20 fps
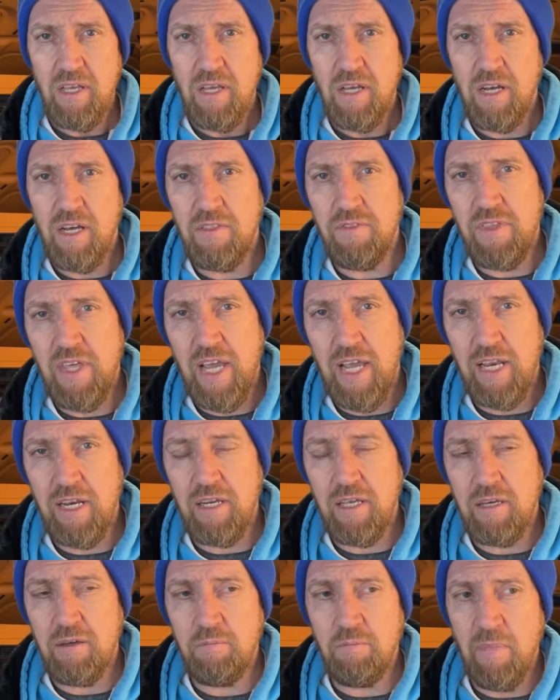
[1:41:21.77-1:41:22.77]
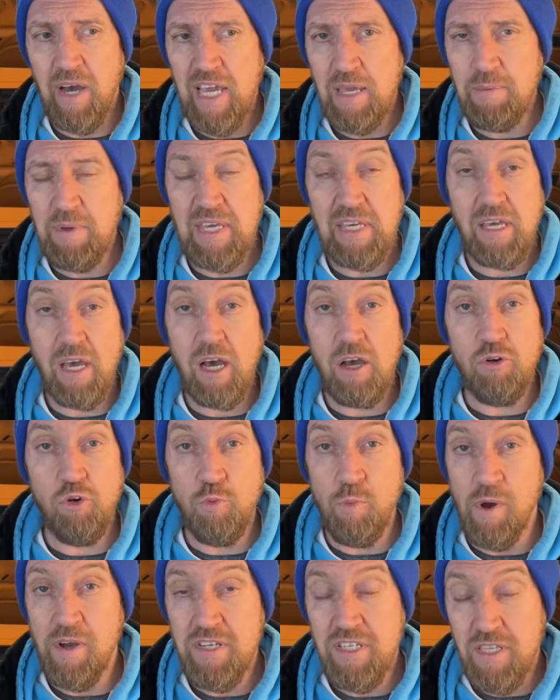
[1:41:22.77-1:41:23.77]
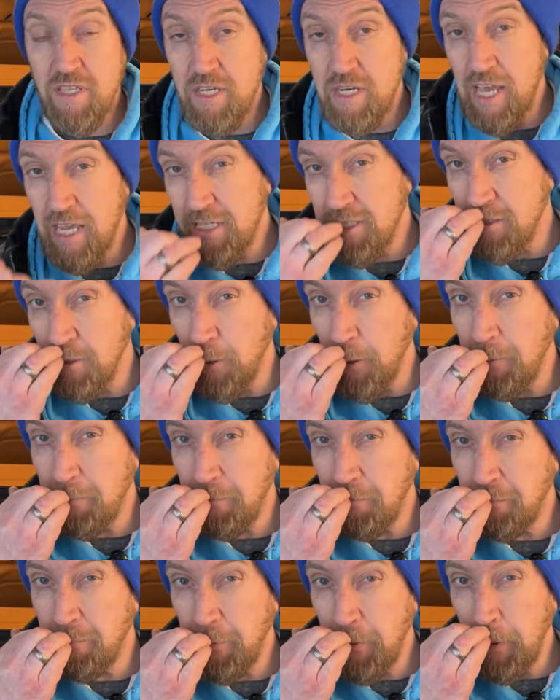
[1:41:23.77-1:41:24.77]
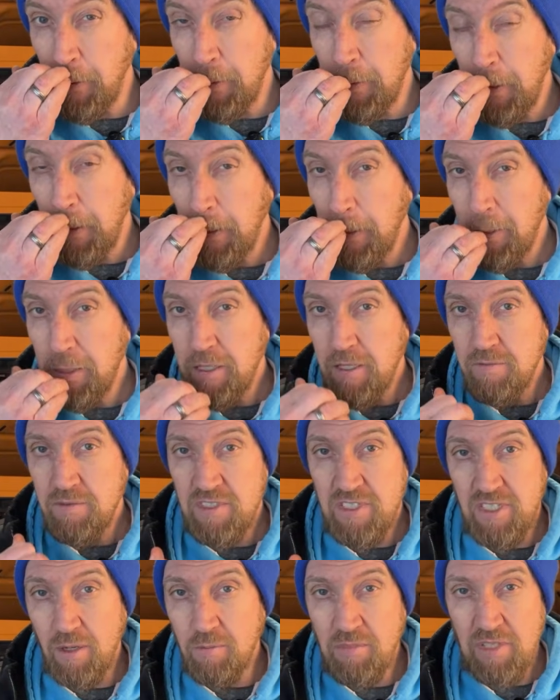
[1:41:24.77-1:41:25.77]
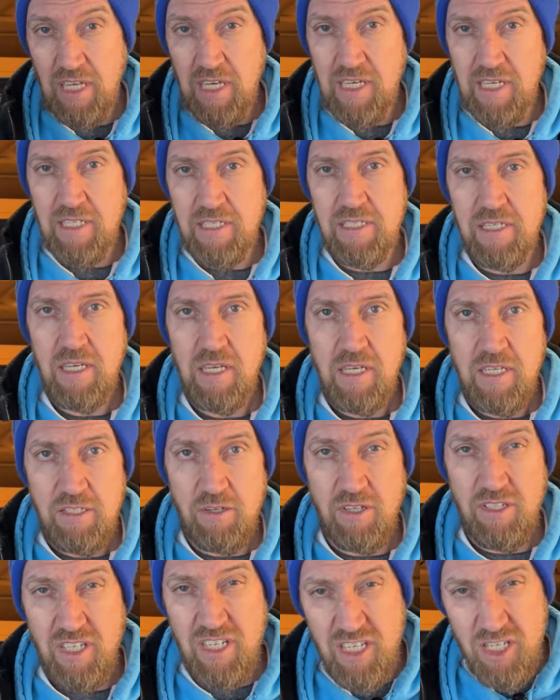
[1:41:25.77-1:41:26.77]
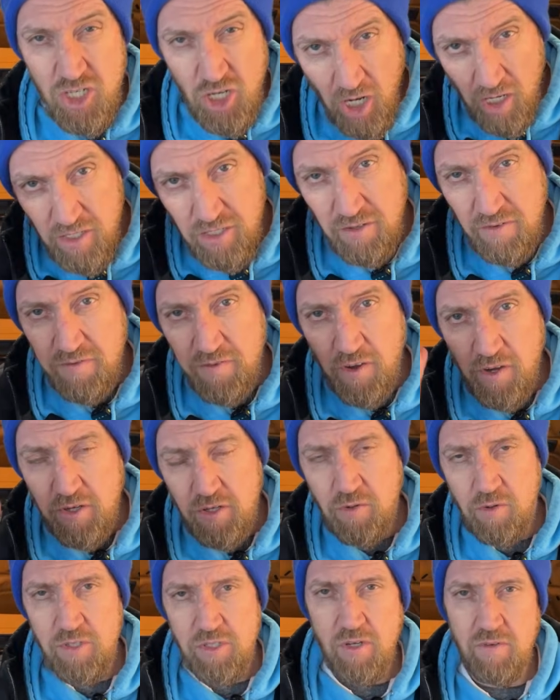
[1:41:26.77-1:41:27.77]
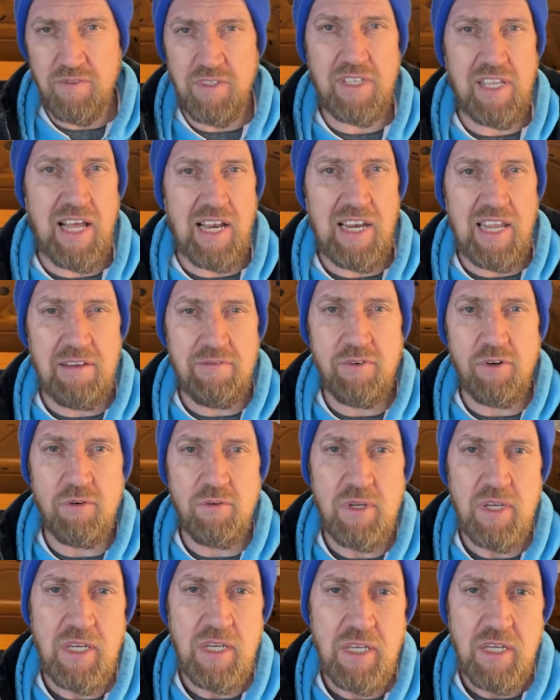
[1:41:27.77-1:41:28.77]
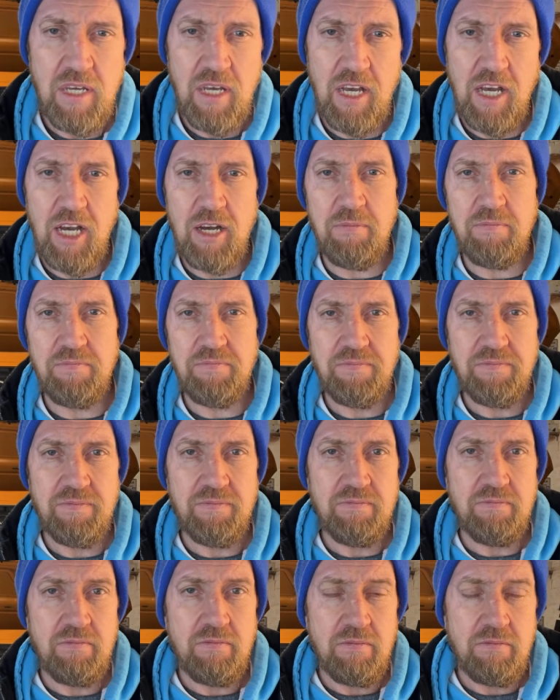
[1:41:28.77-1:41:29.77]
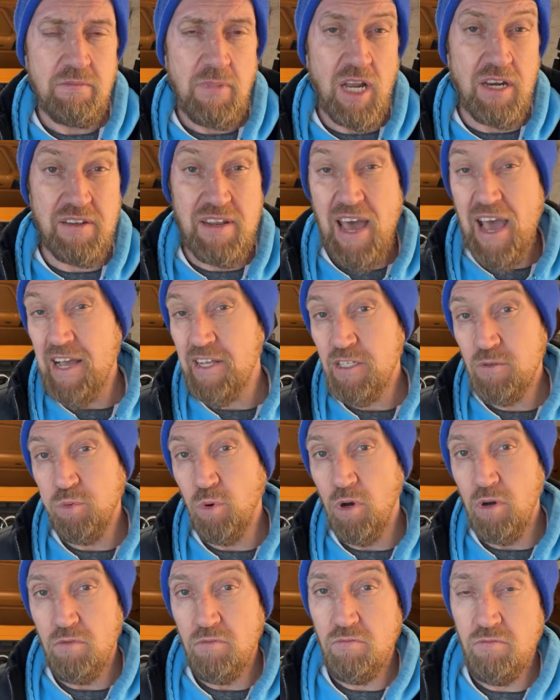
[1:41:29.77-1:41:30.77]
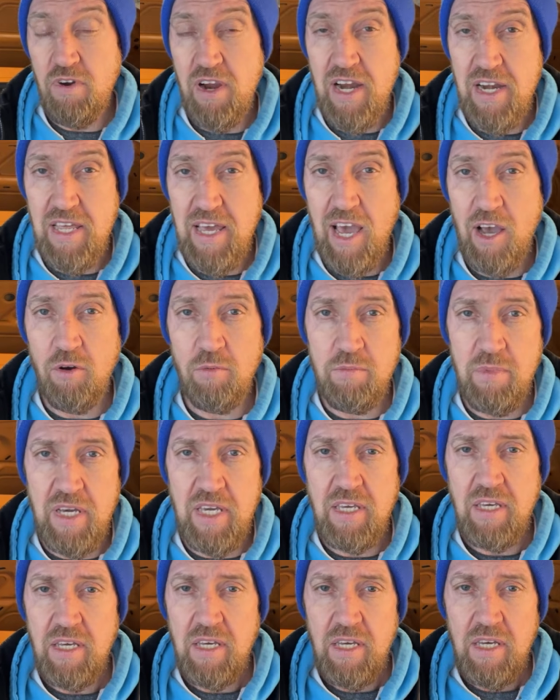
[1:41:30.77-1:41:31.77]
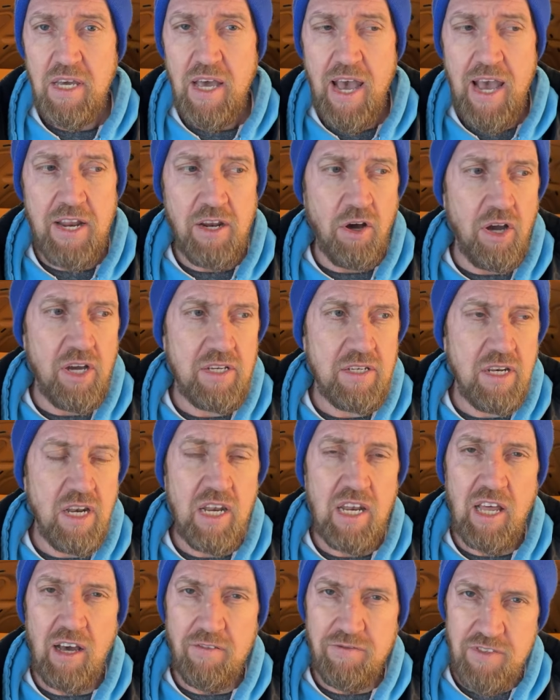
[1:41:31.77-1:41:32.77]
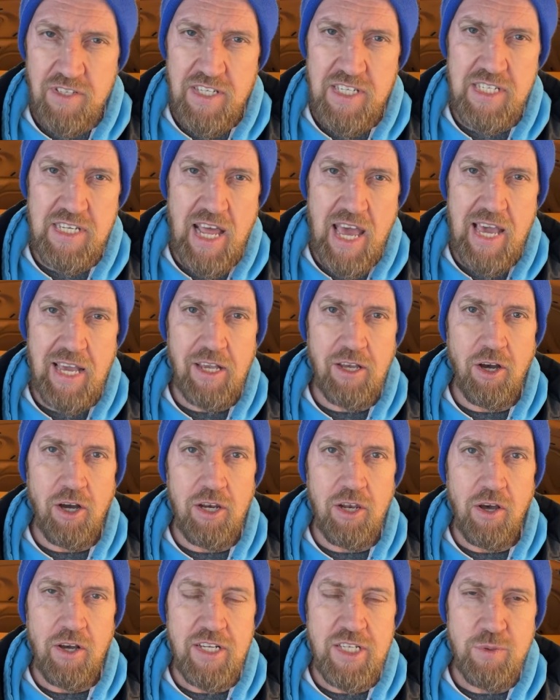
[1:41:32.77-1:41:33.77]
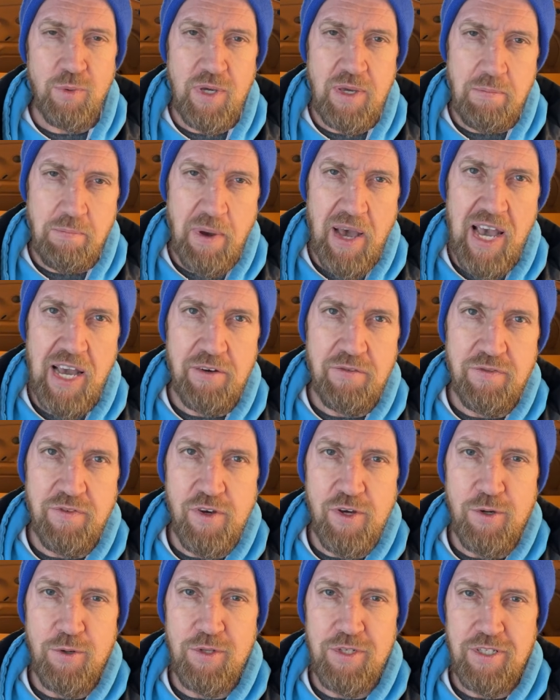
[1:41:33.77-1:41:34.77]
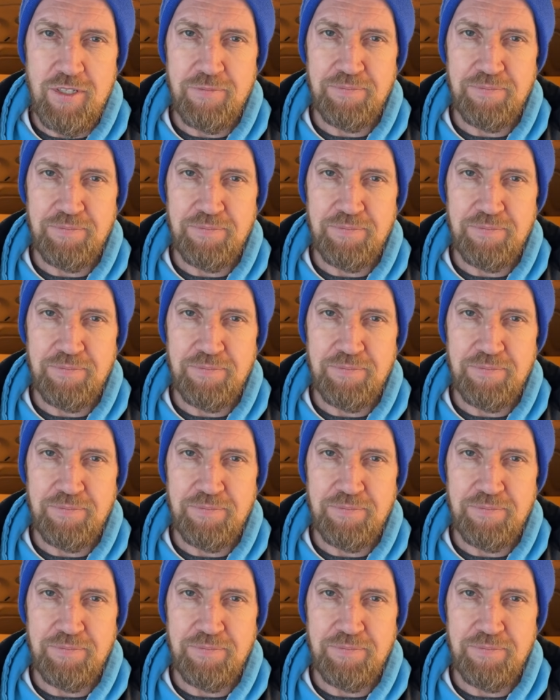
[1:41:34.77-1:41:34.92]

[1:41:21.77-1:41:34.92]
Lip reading: and then maybe go almost the next night for food some days. So it just shuts the food noise off to that level. And that's what really helped me. And I love to snack. I like to eat bad food.